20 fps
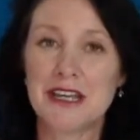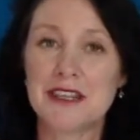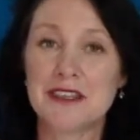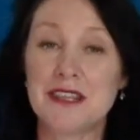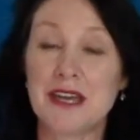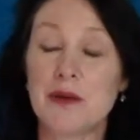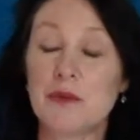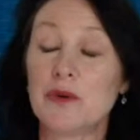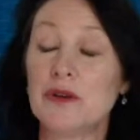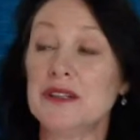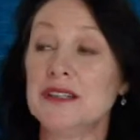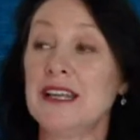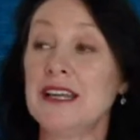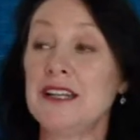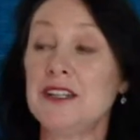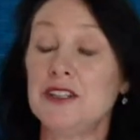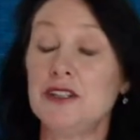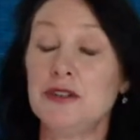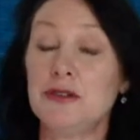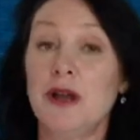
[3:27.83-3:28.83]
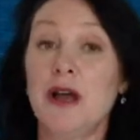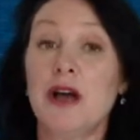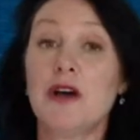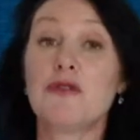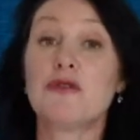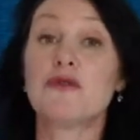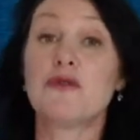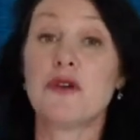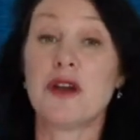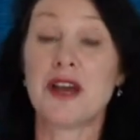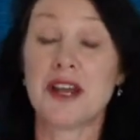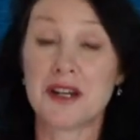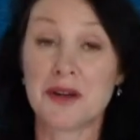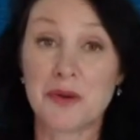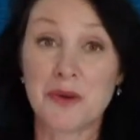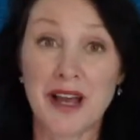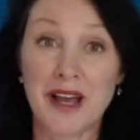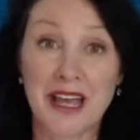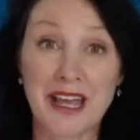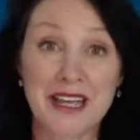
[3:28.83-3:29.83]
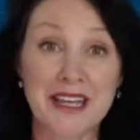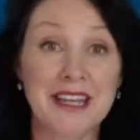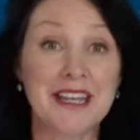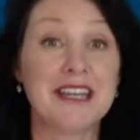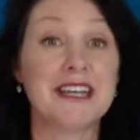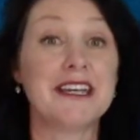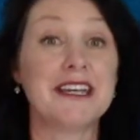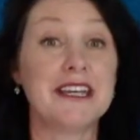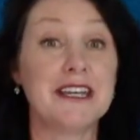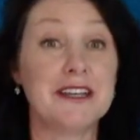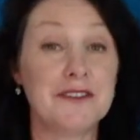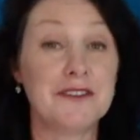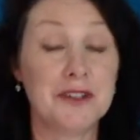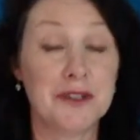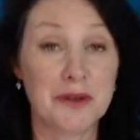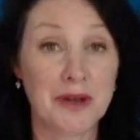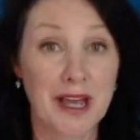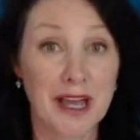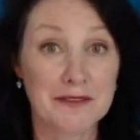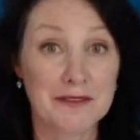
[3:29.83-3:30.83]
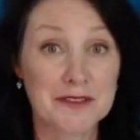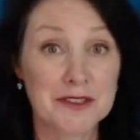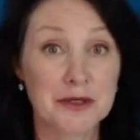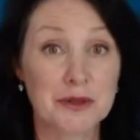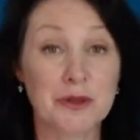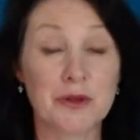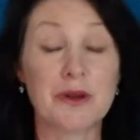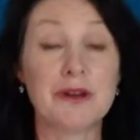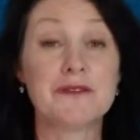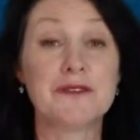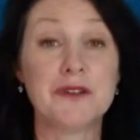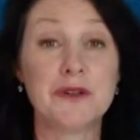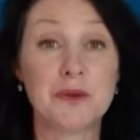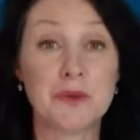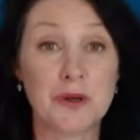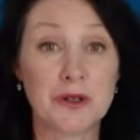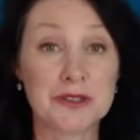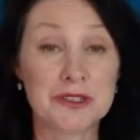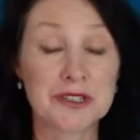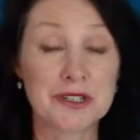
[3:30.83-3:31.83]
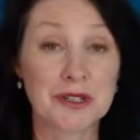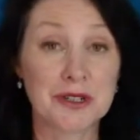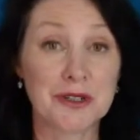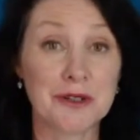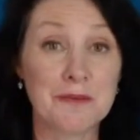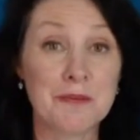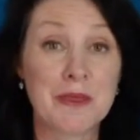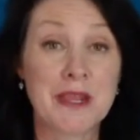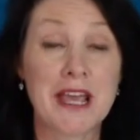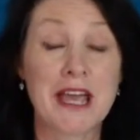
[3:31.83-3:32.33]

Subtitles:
that will let you run away if you have to or if you want to,